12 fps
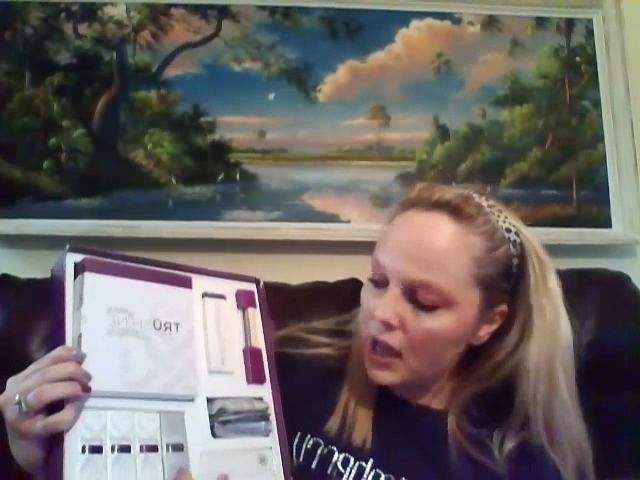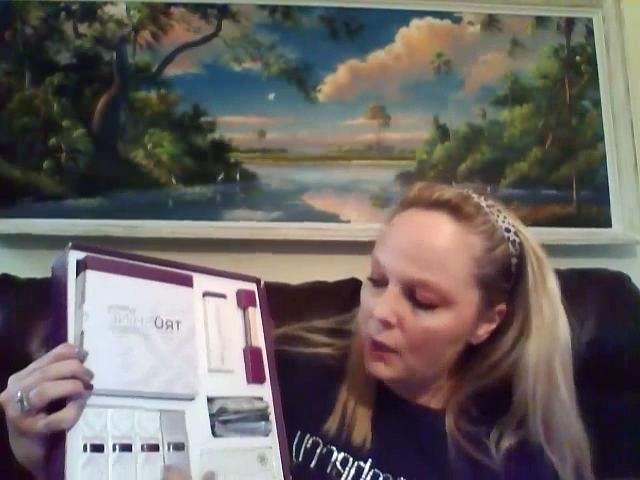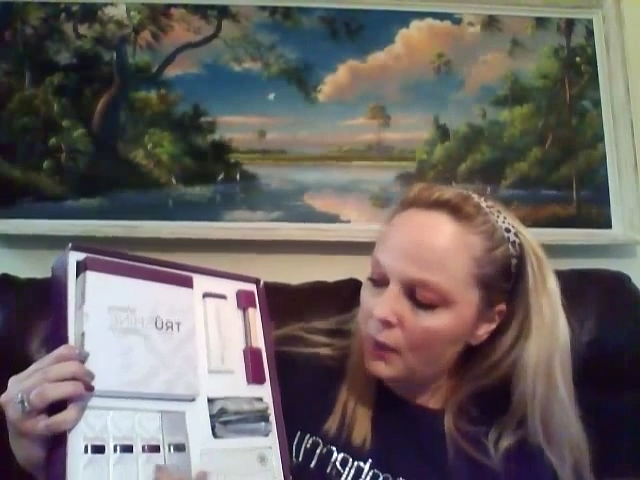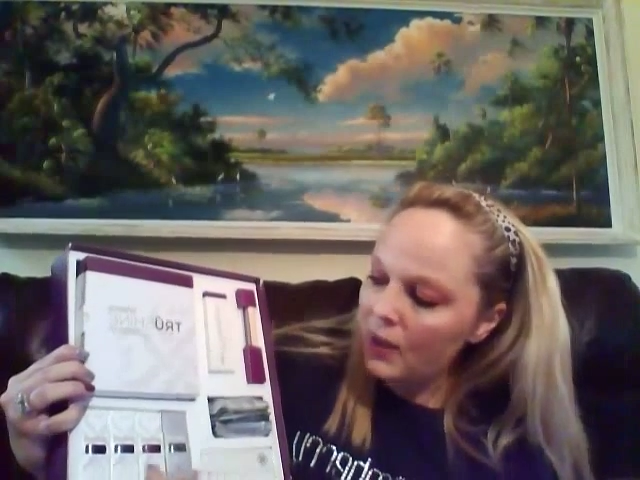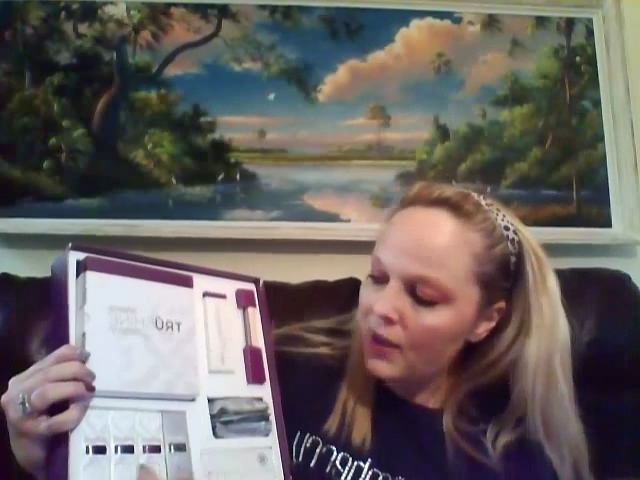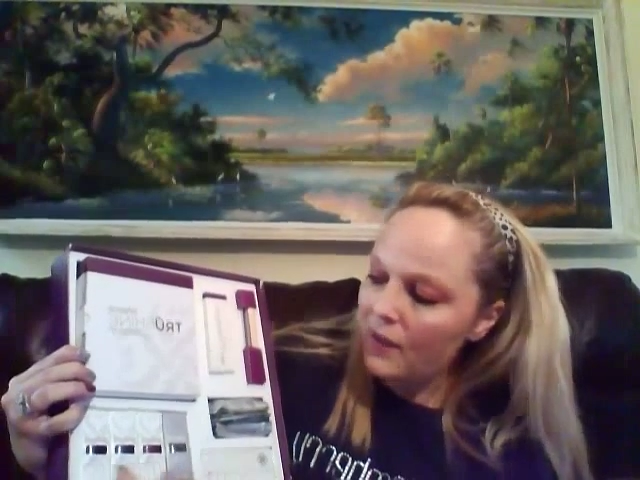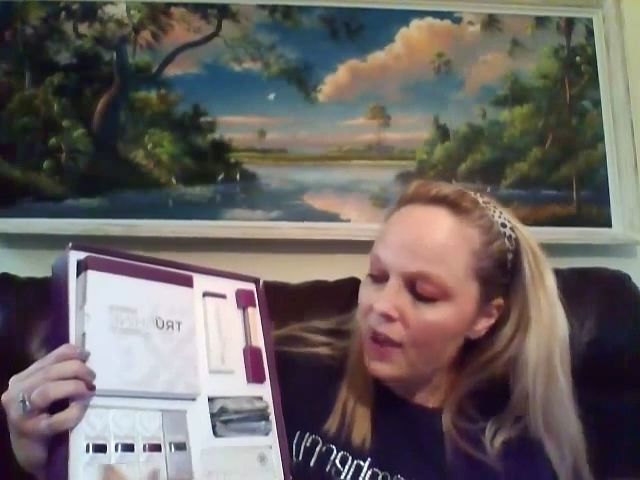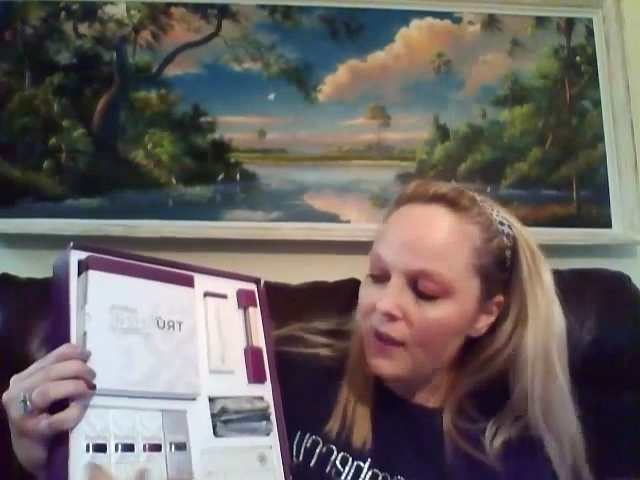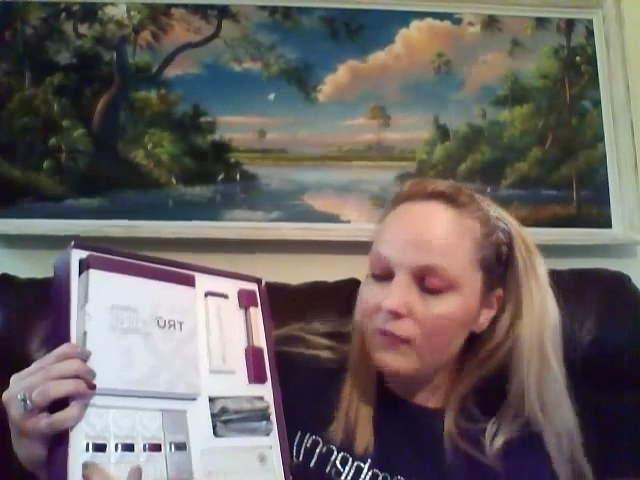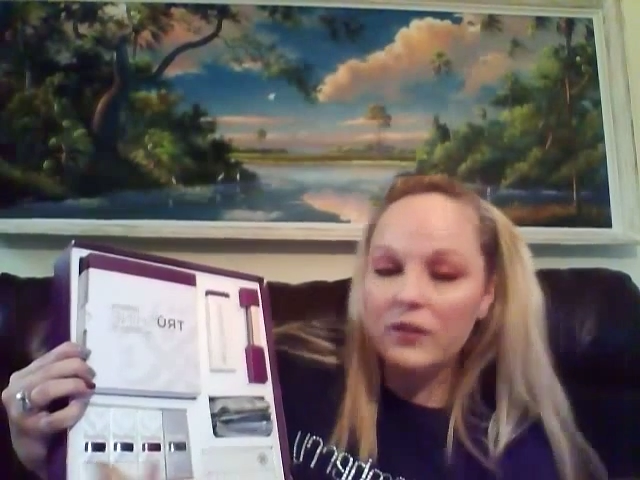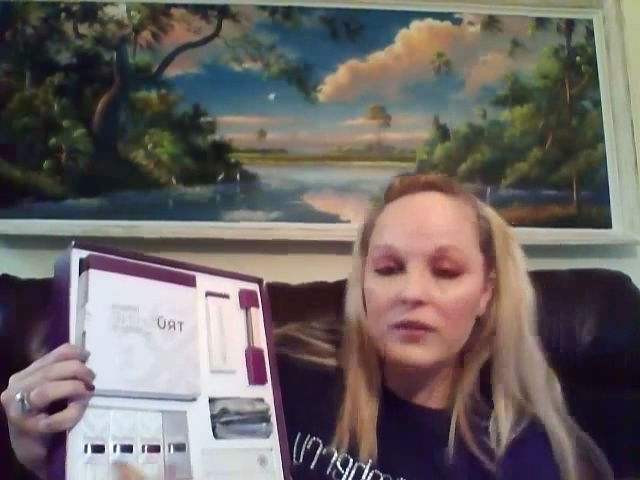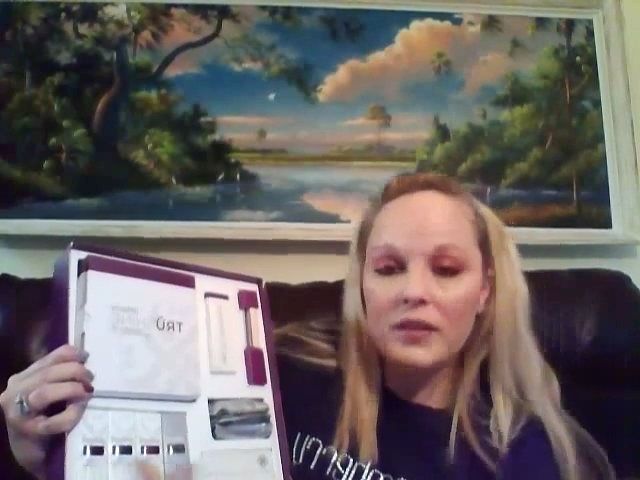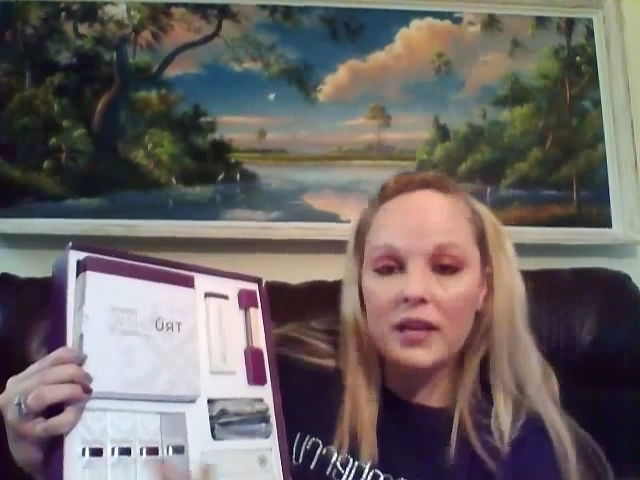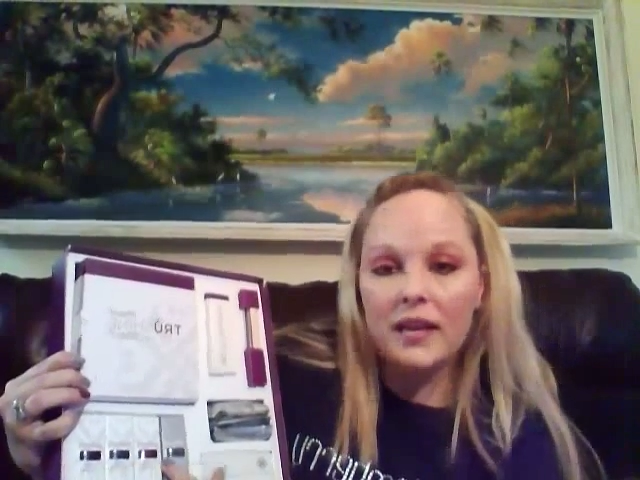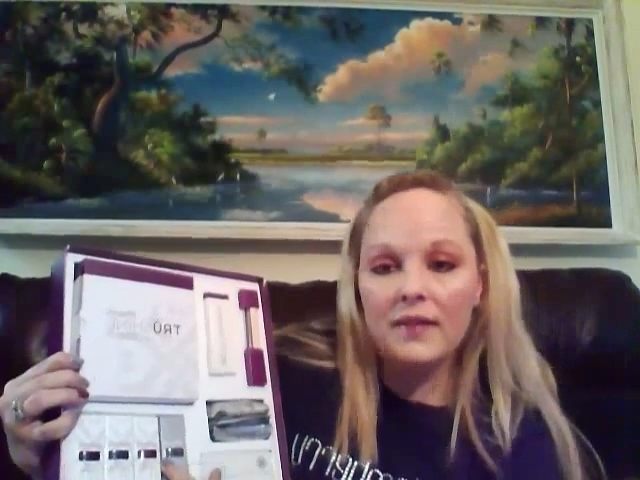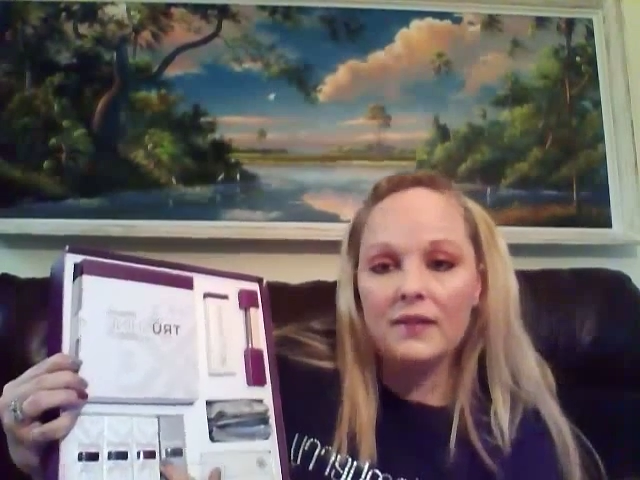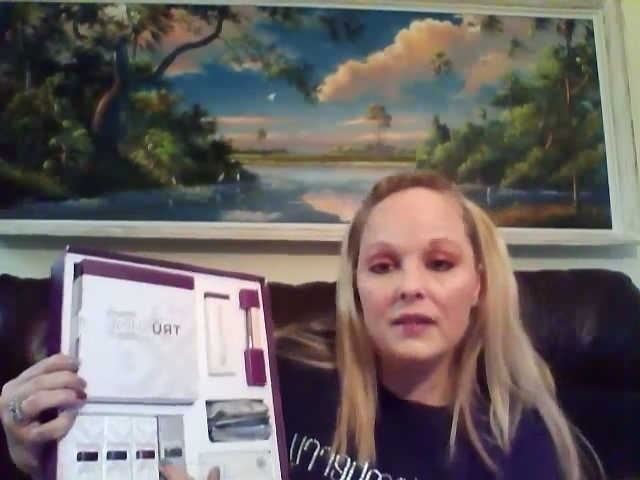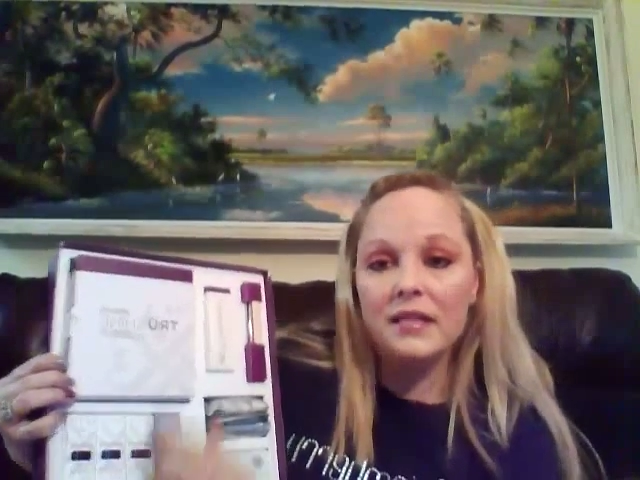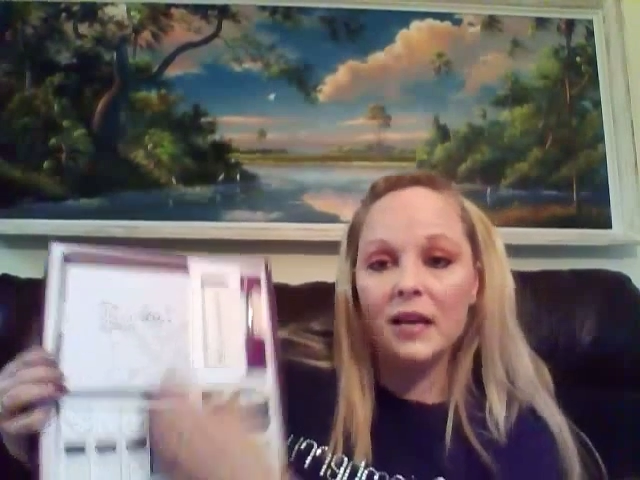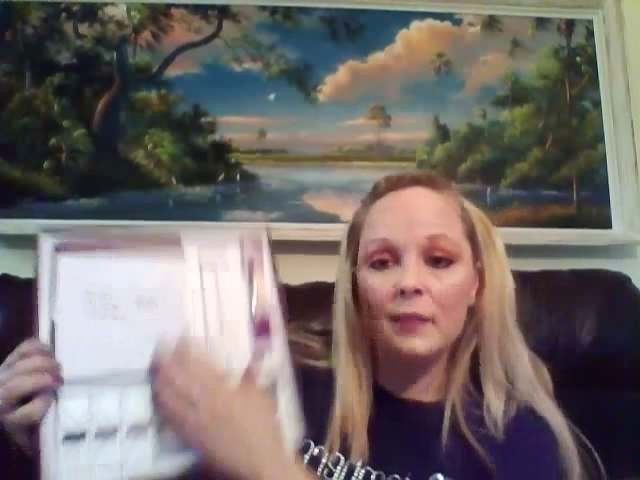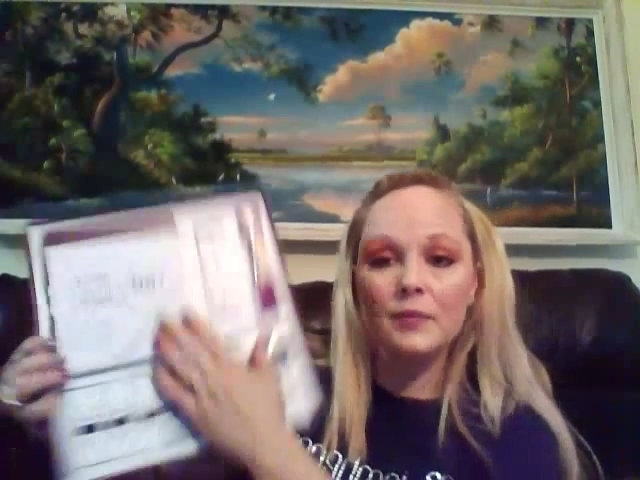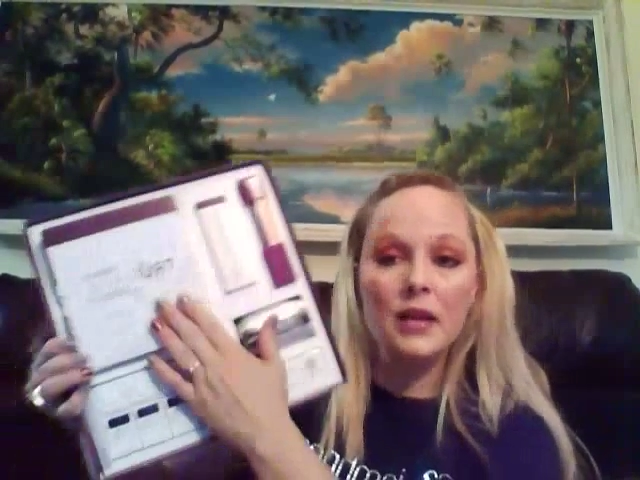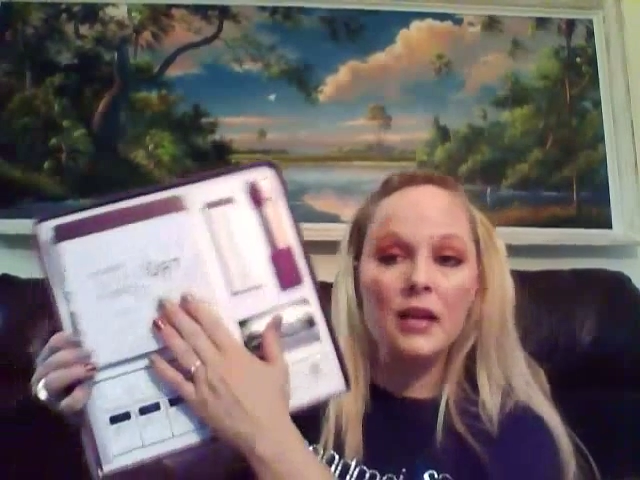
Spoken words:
and we have everything in the steps